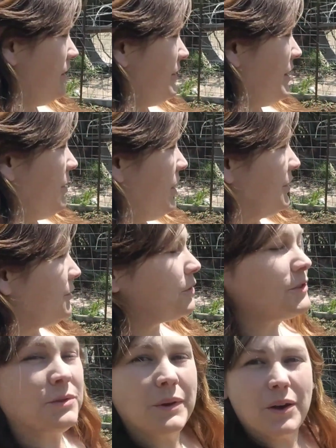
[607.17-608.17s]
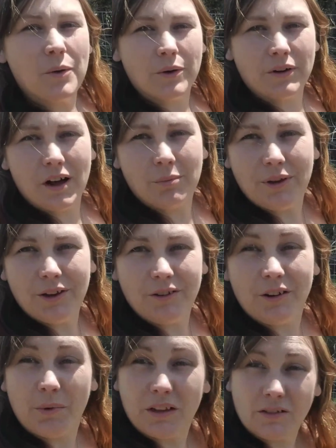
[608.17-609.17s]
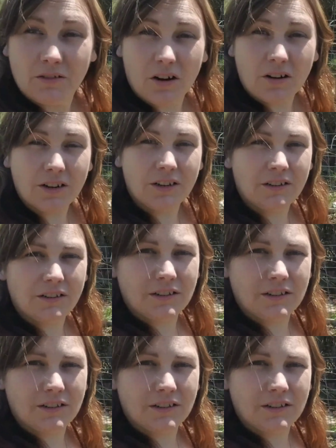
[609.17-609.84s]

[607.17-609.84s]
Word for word: Now I grow sweet corn up here in my little garden.